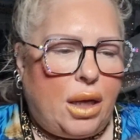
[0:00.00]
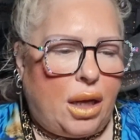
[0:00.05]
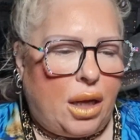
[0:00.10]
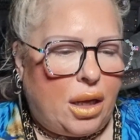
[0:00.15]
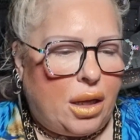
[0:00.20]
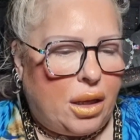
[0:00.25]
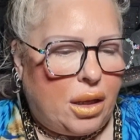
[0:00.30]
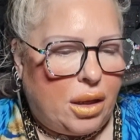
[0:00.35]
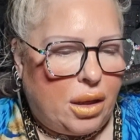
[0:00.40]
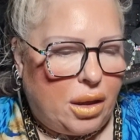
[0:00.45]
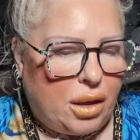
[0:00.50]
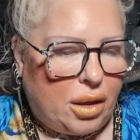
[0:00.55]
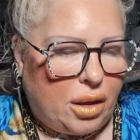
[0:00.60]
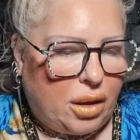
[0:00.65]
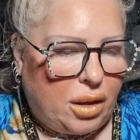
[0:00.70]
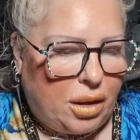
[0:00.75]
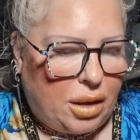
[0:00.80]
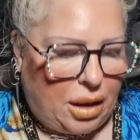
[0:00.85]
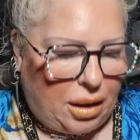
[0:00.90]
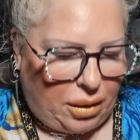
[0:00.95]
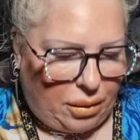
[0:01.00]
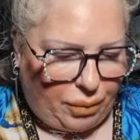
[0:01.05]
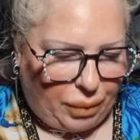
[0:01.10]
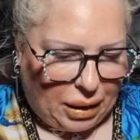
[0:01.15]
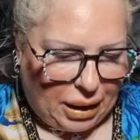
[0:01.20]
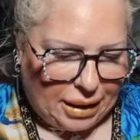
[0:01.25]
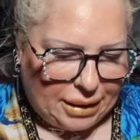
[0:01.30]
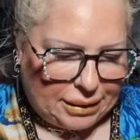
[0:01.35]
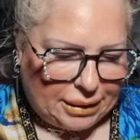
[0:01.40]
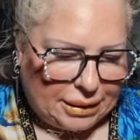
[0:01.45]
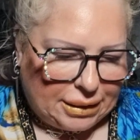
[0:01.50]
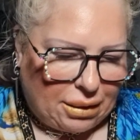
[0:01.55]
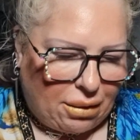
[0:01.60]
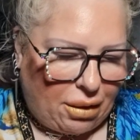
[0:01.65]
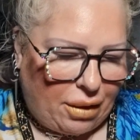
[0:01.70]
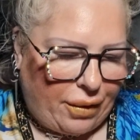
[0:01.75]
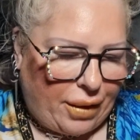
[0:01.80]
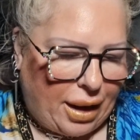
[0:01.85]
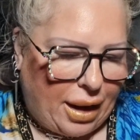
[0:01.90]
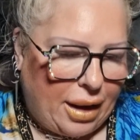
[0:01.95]
and places
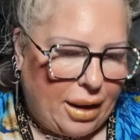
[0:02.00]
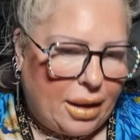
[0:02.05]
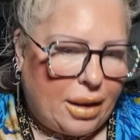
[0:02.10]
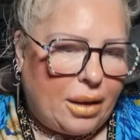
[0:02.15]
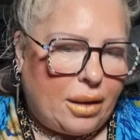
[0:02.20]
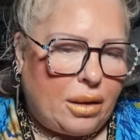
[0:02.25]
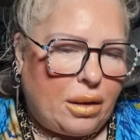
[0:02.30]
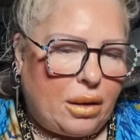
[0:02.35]
like that,